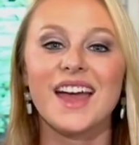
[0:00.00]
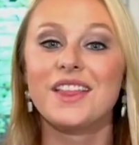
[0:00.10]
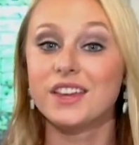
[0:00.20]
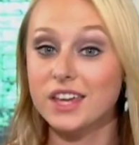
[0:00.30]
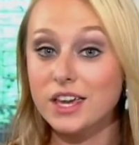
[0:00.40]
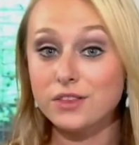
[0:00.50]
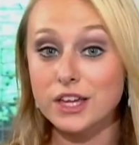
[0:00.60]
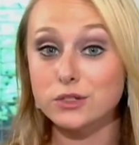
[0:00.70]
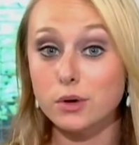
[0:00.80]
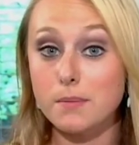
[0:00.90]
The key
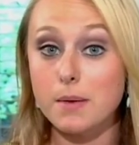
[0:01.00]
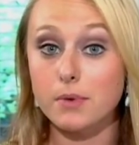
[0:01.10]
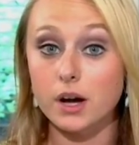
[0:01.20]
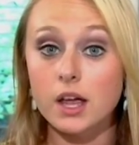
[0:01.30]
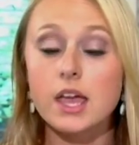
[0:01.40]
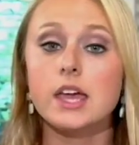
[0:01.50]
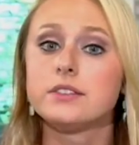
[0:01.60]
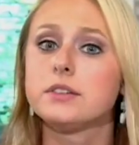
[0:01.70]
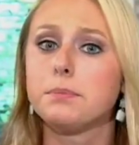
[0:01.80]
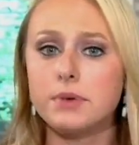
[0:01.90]
thing to remember
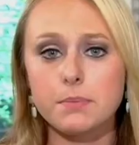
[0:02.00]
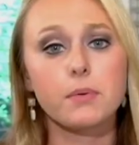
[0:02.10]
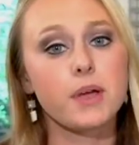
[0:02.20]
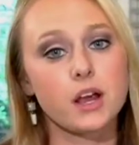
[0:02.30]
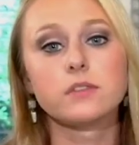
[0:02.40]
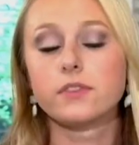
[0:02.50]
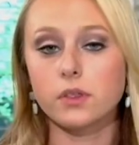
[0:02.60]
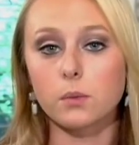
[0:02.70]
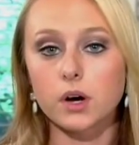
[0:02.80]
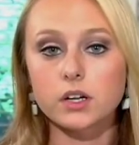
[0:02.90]
is to be prepared for
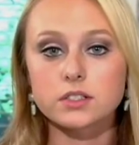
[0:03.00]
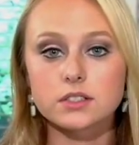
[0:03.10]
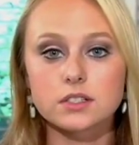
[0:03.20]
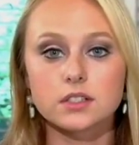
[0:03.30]
the worst.